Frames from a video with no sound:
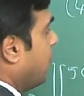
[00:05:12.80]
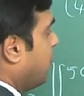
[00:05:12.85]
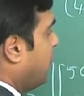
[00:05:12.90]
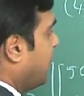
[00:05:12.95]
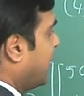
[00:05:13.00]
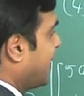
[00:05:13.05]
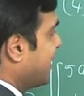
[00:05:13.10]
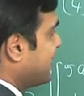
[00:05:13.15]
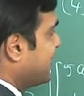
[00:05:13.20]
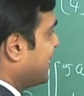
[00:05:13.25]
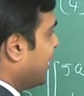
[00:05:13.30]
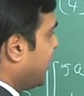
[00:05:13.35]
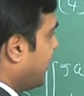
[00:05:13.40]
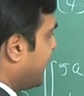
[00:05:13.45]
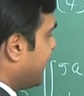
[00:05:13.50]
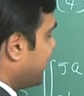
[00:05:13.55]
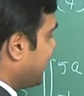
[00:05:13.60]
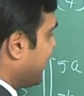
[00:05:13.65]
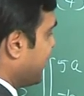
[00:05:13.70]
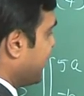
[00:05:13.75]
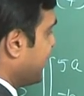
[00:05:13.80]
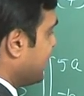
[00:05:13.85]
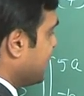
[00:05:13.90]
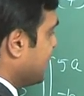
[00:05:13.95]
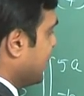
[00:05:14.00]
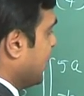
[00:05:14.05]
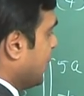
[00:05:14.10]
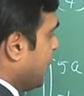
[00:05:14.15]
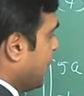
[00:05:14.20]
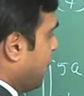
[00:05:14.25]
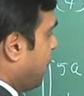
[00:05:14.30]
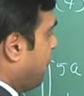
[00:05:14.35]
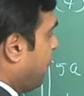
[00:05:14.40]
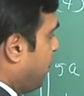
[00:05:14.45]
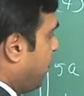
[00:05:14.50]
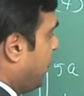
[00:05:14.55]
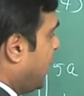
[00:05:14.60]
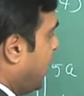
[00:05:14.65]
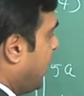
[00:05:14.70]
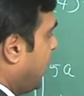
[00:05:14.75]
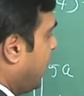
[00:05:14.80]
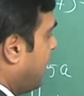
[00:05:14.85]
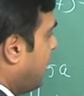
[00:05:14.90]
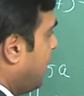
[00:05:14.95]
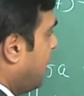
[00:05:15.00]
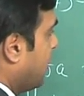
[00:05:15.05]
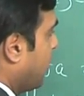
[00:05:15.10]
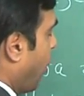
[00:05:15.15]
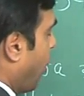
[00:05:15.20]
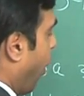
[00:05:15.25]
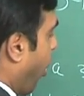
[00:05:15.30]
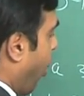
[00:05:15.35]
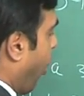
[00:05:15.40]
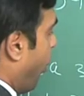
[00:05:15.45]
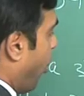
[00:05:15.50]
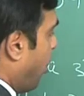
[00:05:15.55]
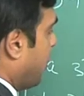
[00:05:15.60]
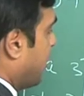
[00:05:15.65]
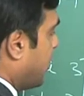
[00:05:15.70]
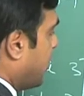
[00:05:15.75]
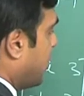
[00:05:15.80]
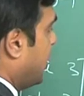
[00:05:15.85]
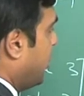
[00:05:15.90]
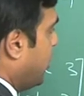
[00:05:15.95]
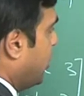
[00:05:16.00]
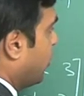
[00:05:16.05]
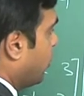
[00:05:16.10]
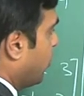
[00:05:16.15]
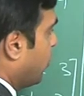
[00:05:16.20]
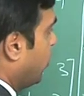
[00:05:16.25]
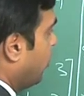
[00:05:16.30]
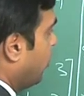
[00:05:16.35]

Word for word: We can say this is P or Q